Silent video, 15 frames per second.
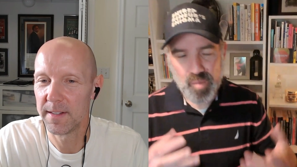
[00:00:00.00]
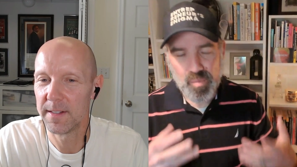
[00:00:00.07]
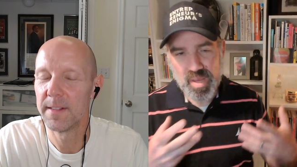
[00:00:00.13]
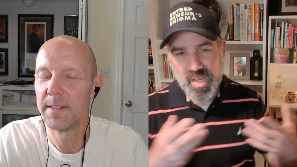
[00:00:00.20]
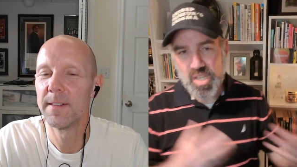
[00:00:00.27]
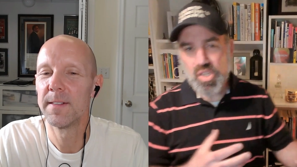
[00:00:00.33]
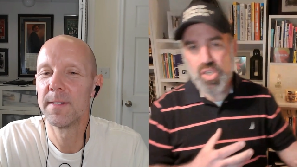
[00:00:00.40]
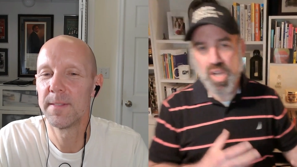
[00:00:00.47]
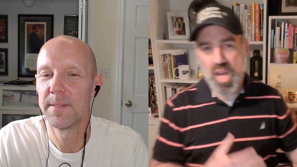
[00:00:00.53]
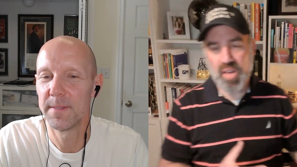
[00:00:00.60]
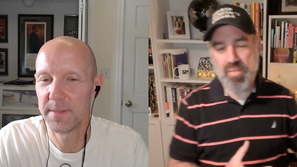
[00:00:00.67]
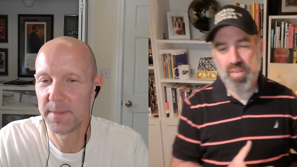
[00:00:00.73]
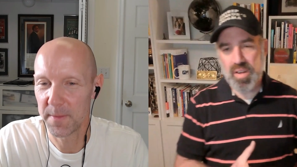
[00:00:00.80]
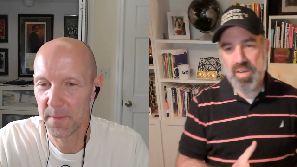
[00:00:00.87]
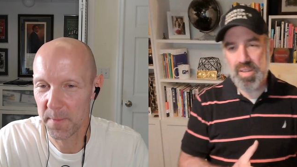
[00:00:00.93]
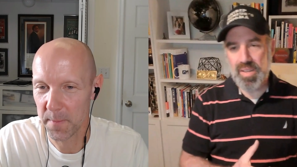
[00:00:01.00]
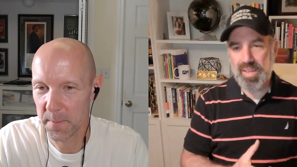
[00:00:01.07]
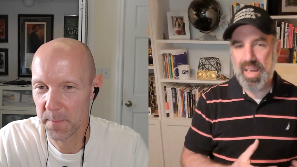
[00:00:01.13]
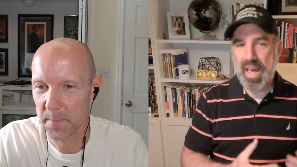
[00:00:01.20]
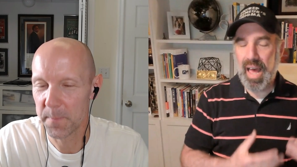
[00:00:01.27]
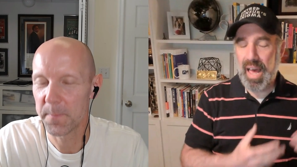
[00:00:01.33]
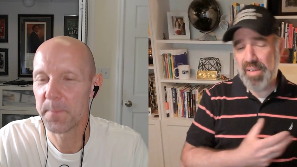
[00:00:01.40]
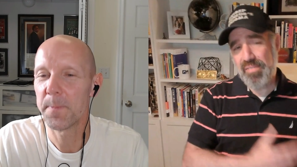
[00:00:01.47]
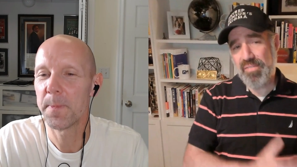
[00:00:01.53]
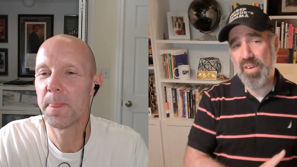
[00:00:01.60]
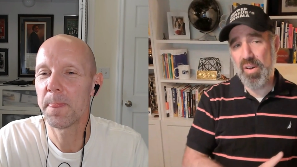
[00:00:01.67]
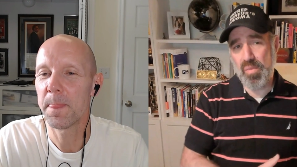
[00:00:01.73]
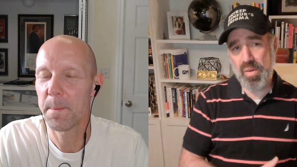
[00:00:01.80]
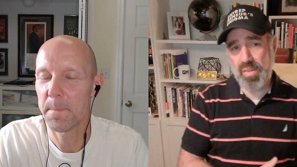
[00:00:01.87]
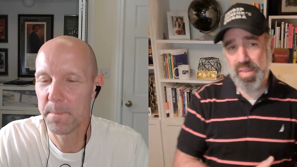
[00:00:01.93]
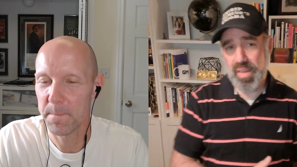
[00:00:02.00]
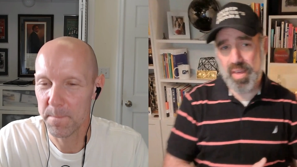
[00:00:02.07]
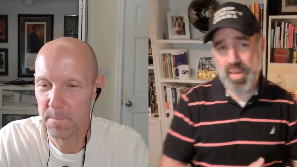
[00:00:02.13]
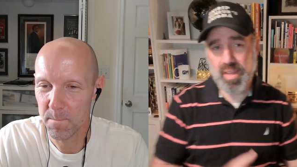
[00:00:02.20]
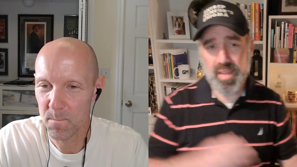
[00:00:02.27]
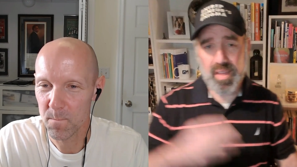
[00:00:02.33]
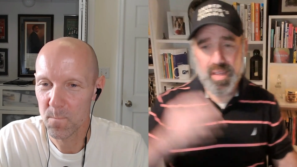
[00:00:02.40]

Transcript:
Speaker 1: Pick a genre, have fun with it.